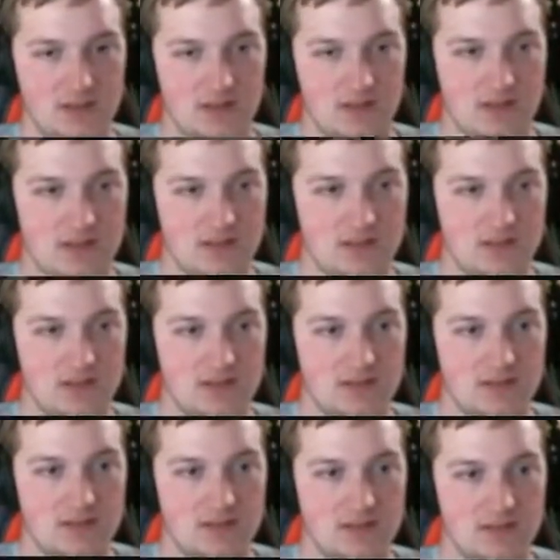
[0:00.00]
worthless
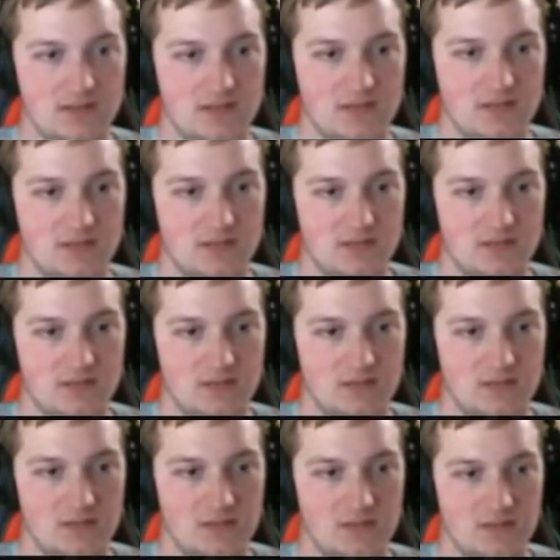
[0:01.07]
documents.
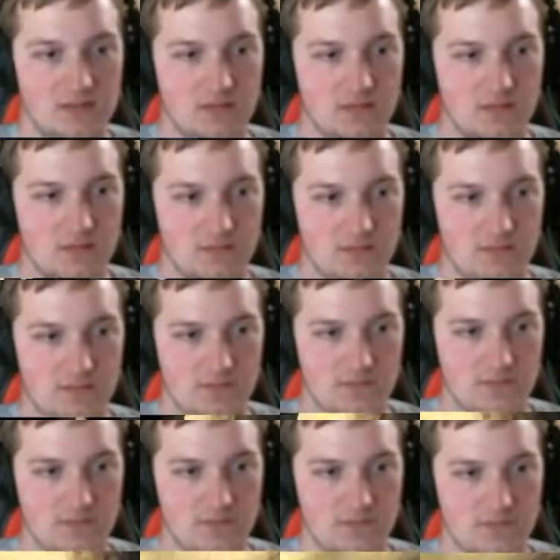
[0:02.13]
Okay. The correct
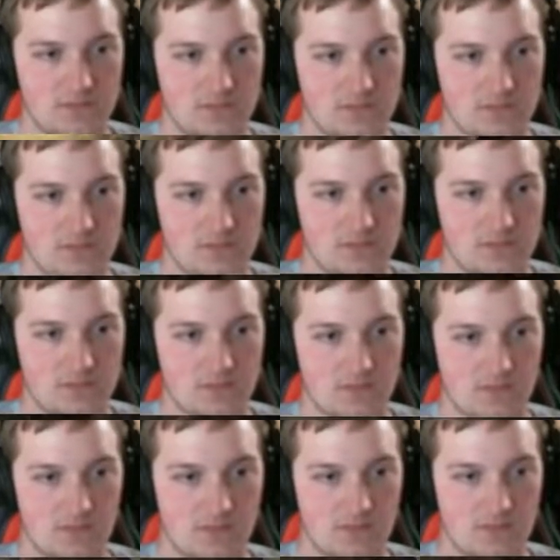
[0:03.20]
time is zero
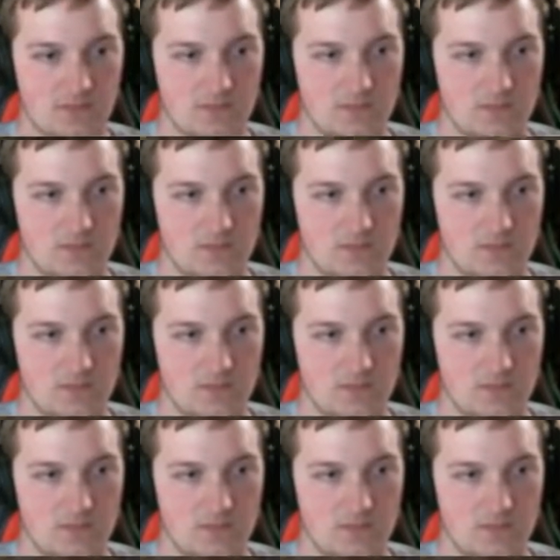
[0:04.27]
seconds.